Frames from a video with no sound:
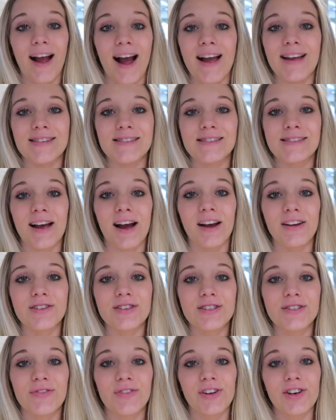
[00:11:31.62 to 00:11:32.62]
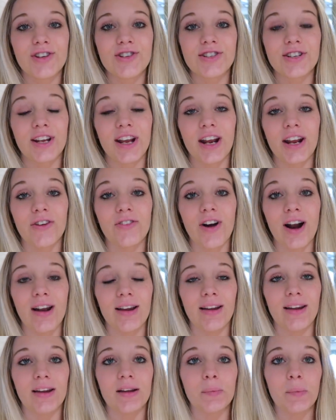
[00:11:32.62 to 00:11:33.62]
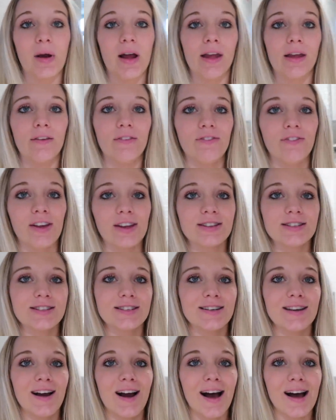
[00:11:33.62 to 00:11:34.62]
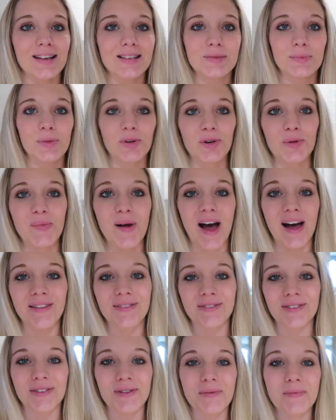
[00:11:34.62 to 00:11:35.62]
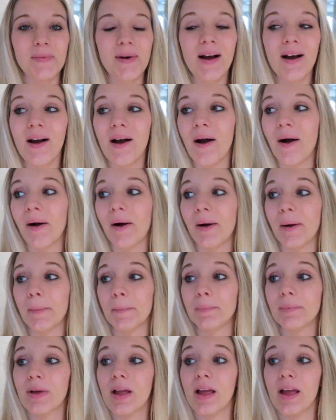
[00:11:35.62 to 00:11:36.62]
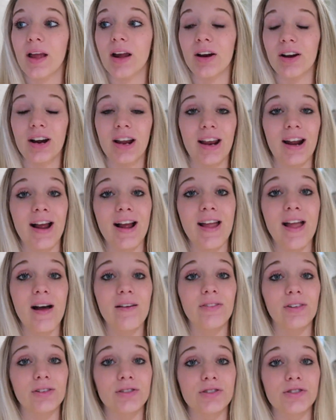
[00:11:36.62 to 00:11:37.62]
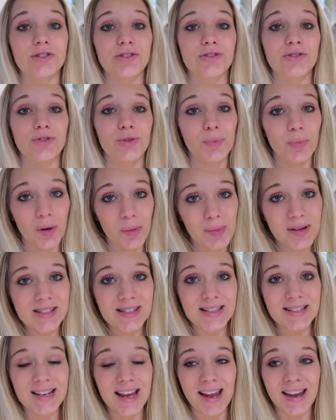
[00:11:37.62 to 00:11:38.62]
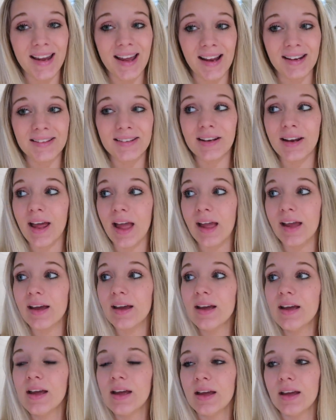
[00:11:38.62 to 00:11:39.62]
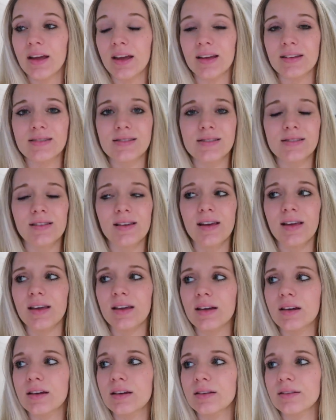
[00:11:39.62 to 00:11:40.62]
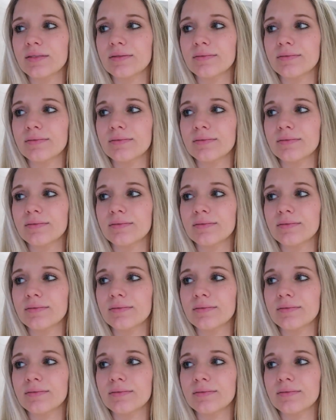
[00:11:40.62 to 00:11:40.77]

guys, I just finished getting ready in my fancy hospital bathroom. Eric and I have a super busy day again today. It's like,